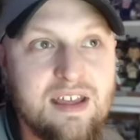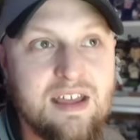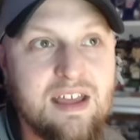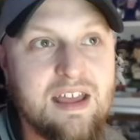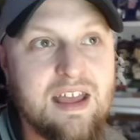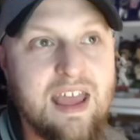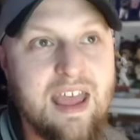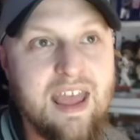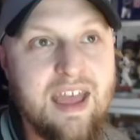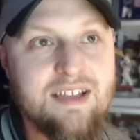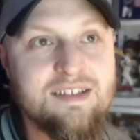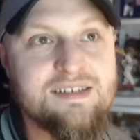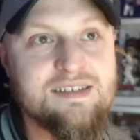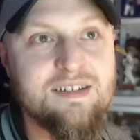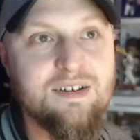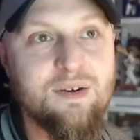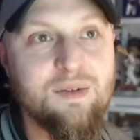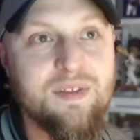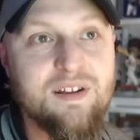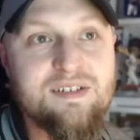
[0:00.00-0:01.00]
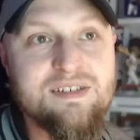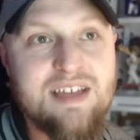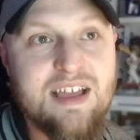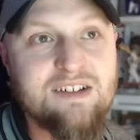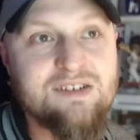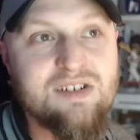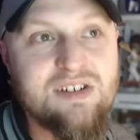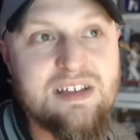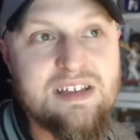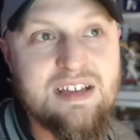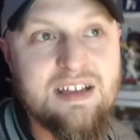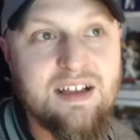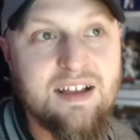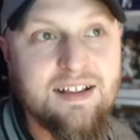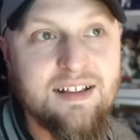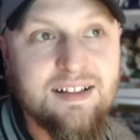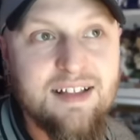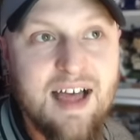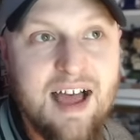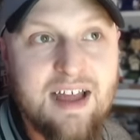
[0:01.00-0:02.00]
And so there's actually
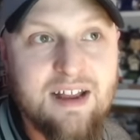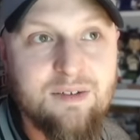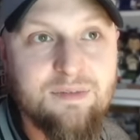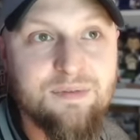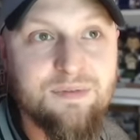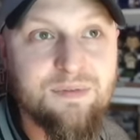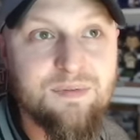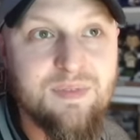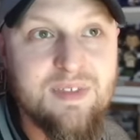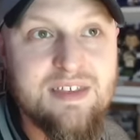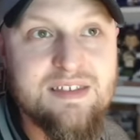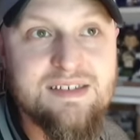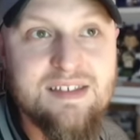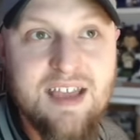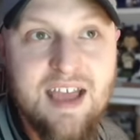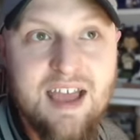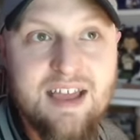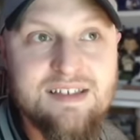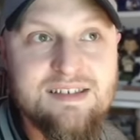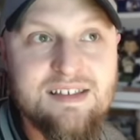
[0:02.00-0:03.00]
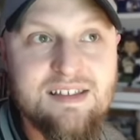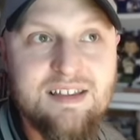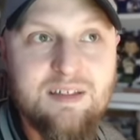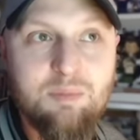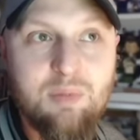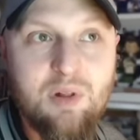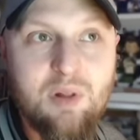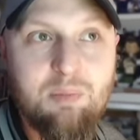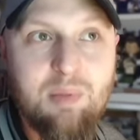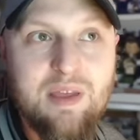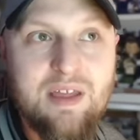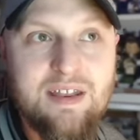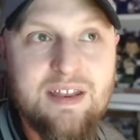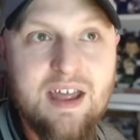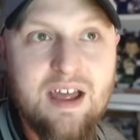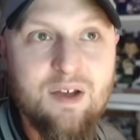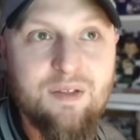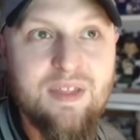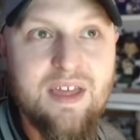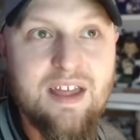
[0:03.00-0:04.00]
a lot of these guys in the bullpen
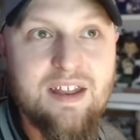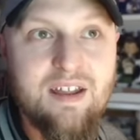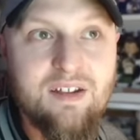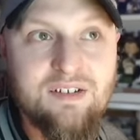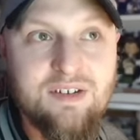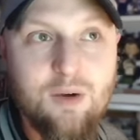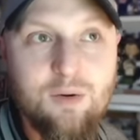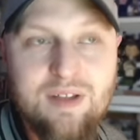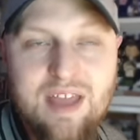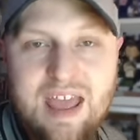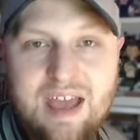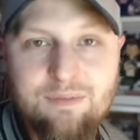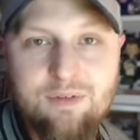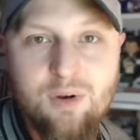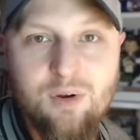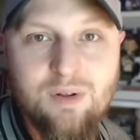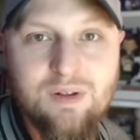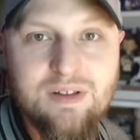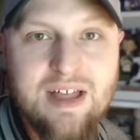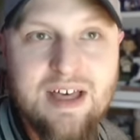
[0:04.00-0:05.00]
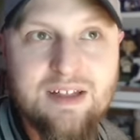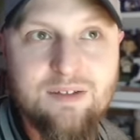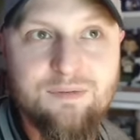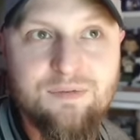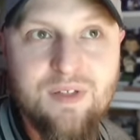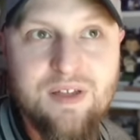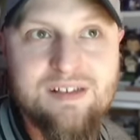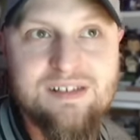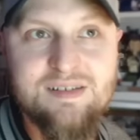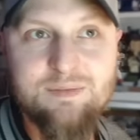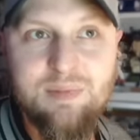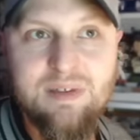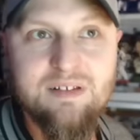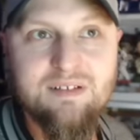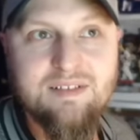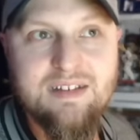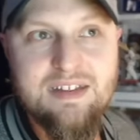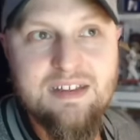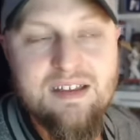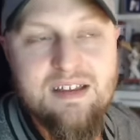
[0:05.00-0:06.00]
now that don't have a whole lot of
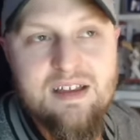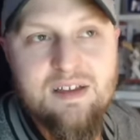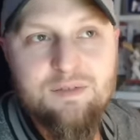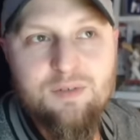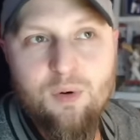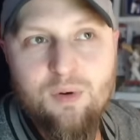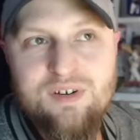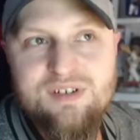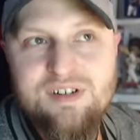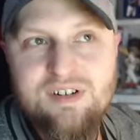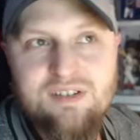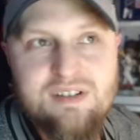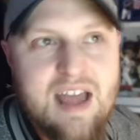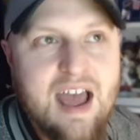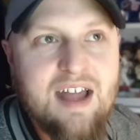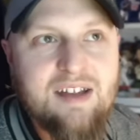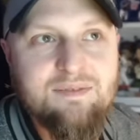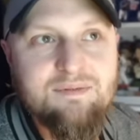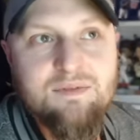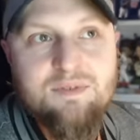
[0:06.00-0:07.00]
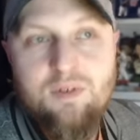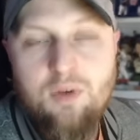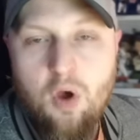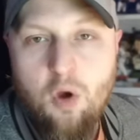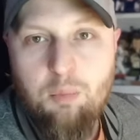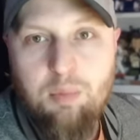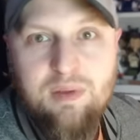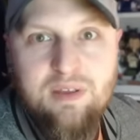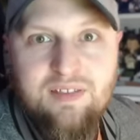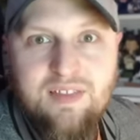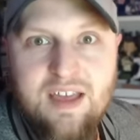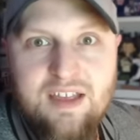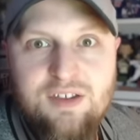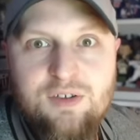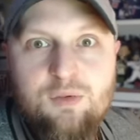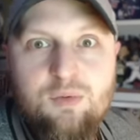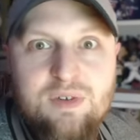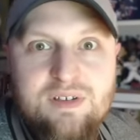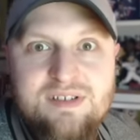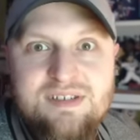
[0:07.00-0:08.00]
flexibility. Of course, you're not hoping that
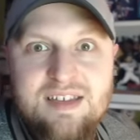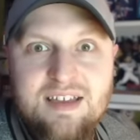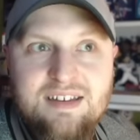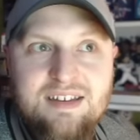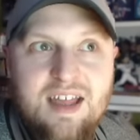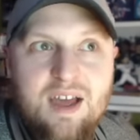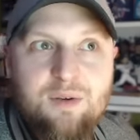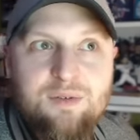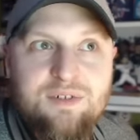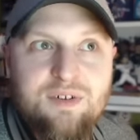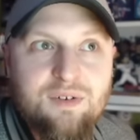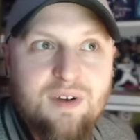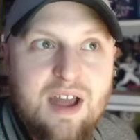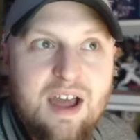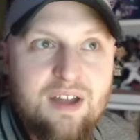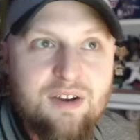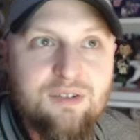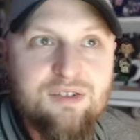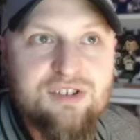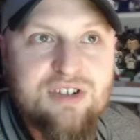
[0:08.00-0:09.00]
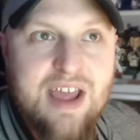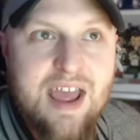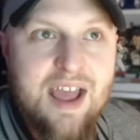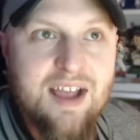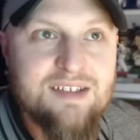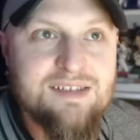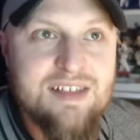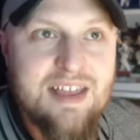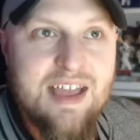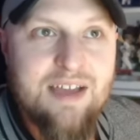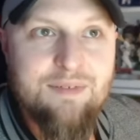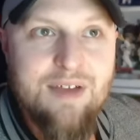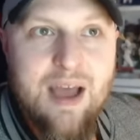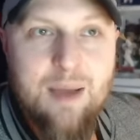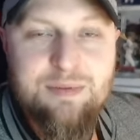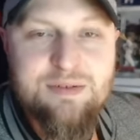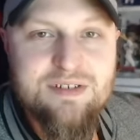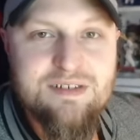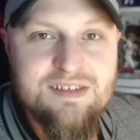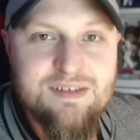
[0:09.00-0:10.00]
you would send down Duran or Jax. They have
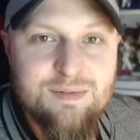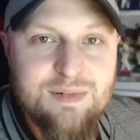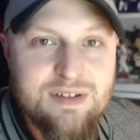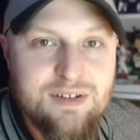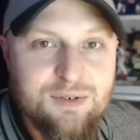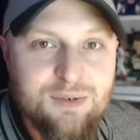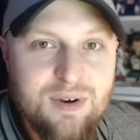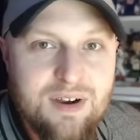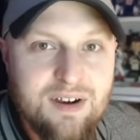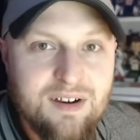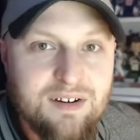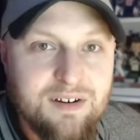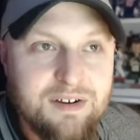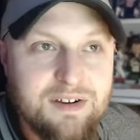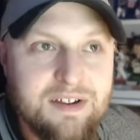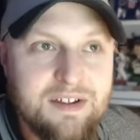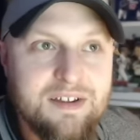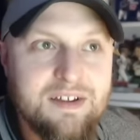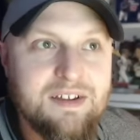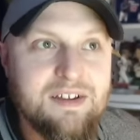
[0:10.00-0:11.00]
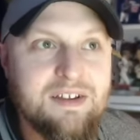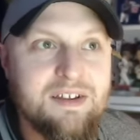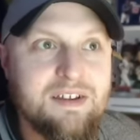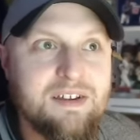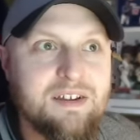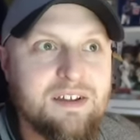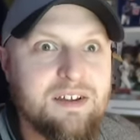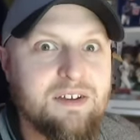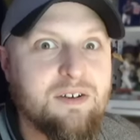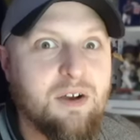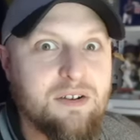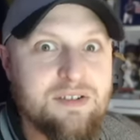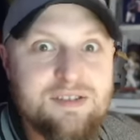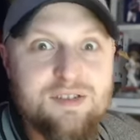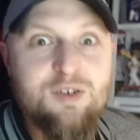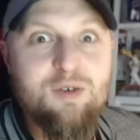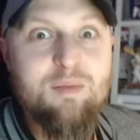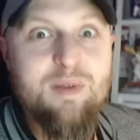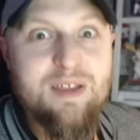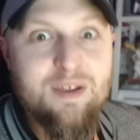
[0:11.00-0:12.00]
options, but you are
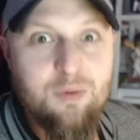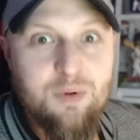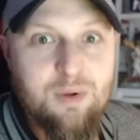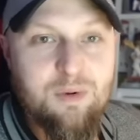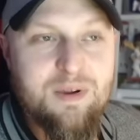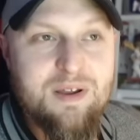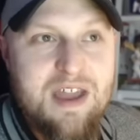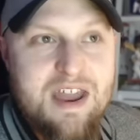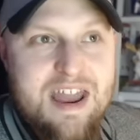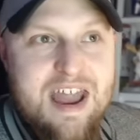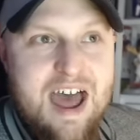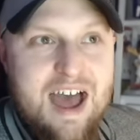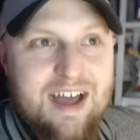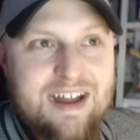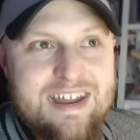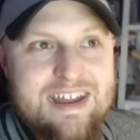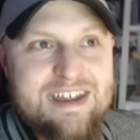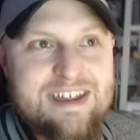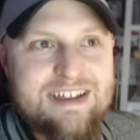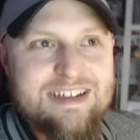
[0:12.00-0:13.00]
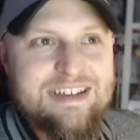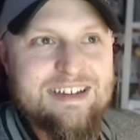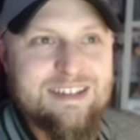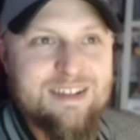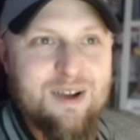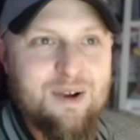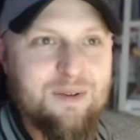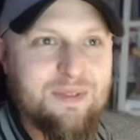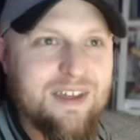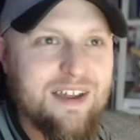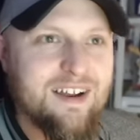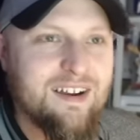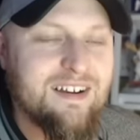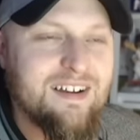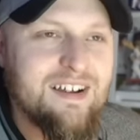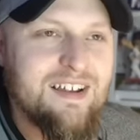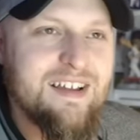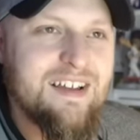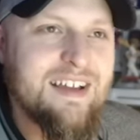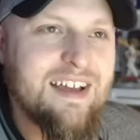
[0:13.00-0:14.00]
assuming we would not need to go there
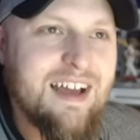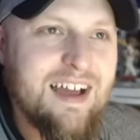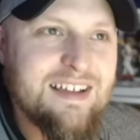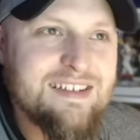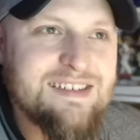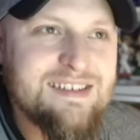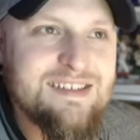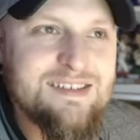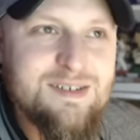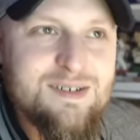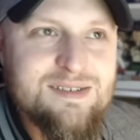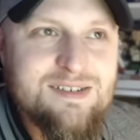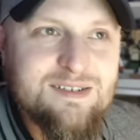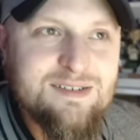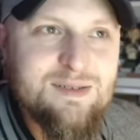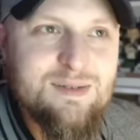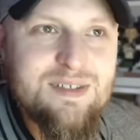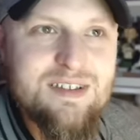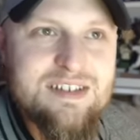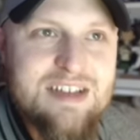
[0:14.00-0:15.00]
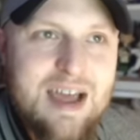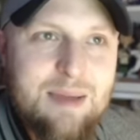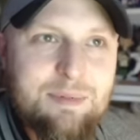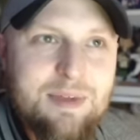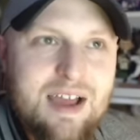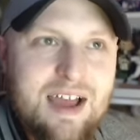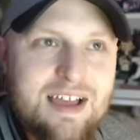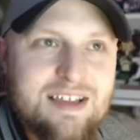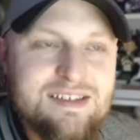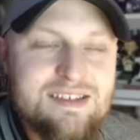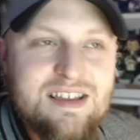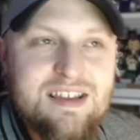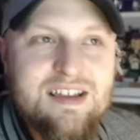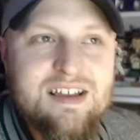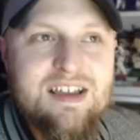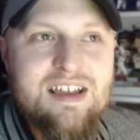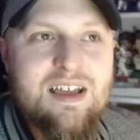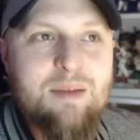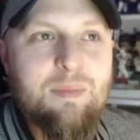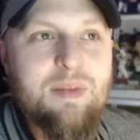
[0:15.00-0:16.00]
uh, since those are two of the top guys.
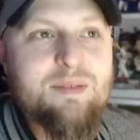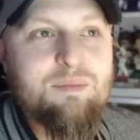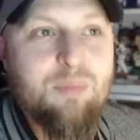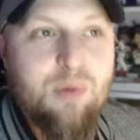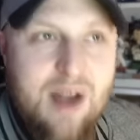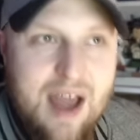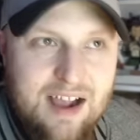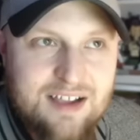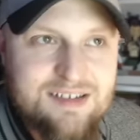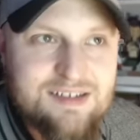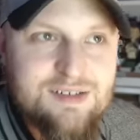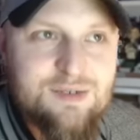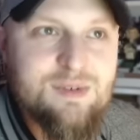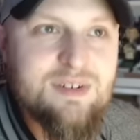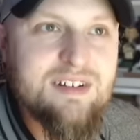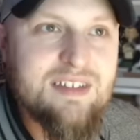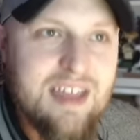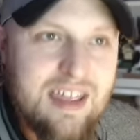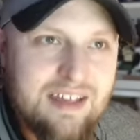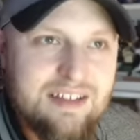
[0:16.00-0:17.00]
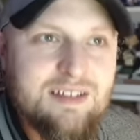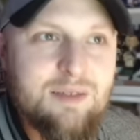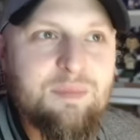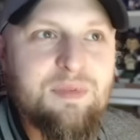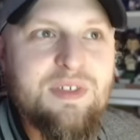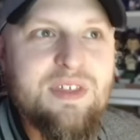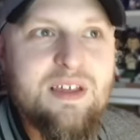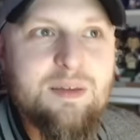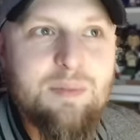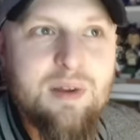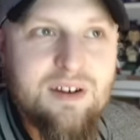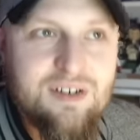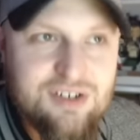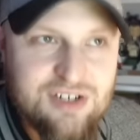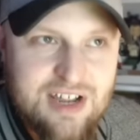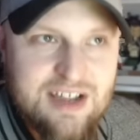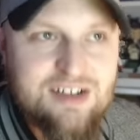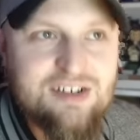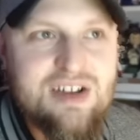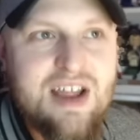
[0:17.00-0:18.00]
But Brock Stewart, Caleb Thielbar,
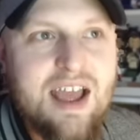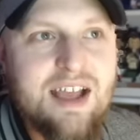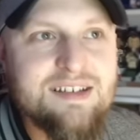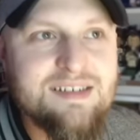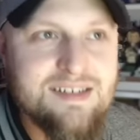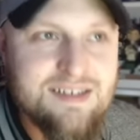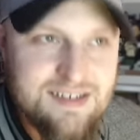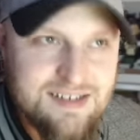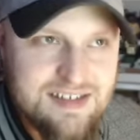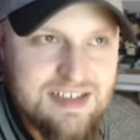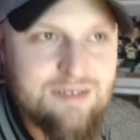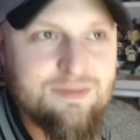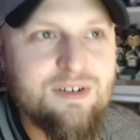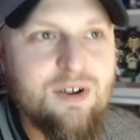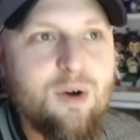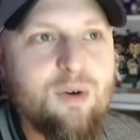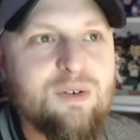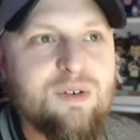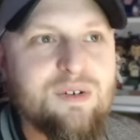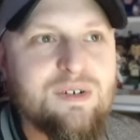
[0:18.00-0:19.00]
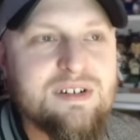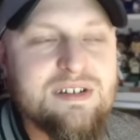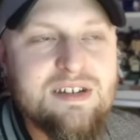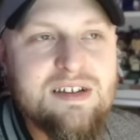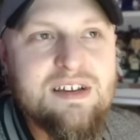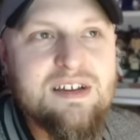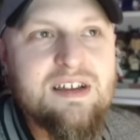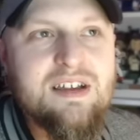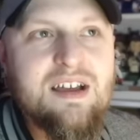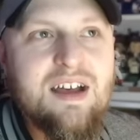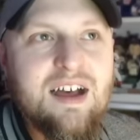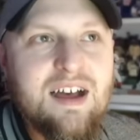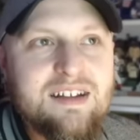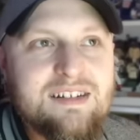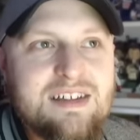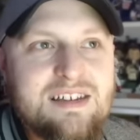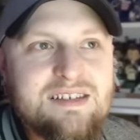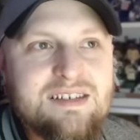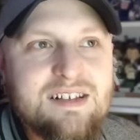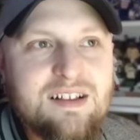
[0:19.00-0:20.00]
Jay Jackson, Steven Okert, uh,
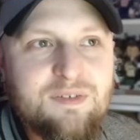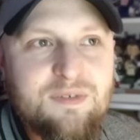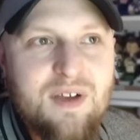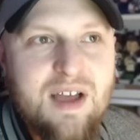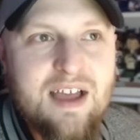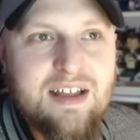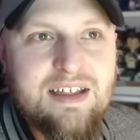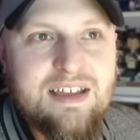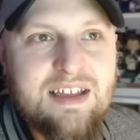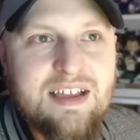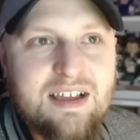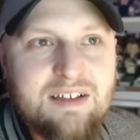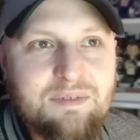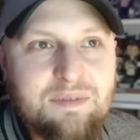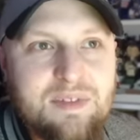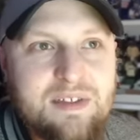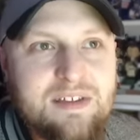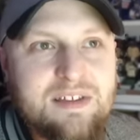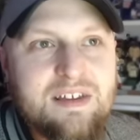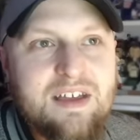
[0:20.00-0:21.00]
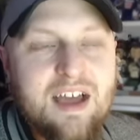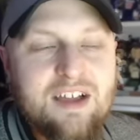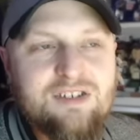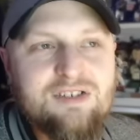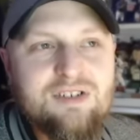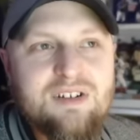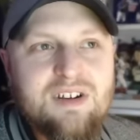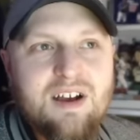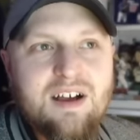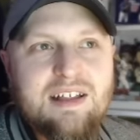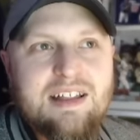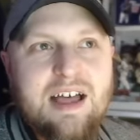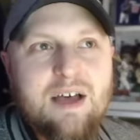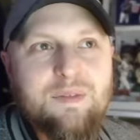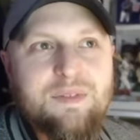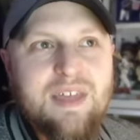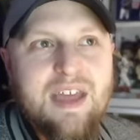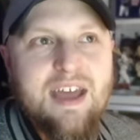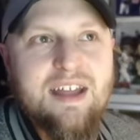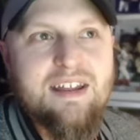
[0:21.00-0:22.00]
DeSclafani, I should call
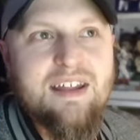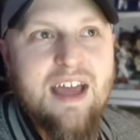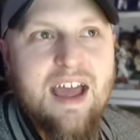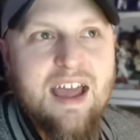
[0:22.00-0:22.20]
out that I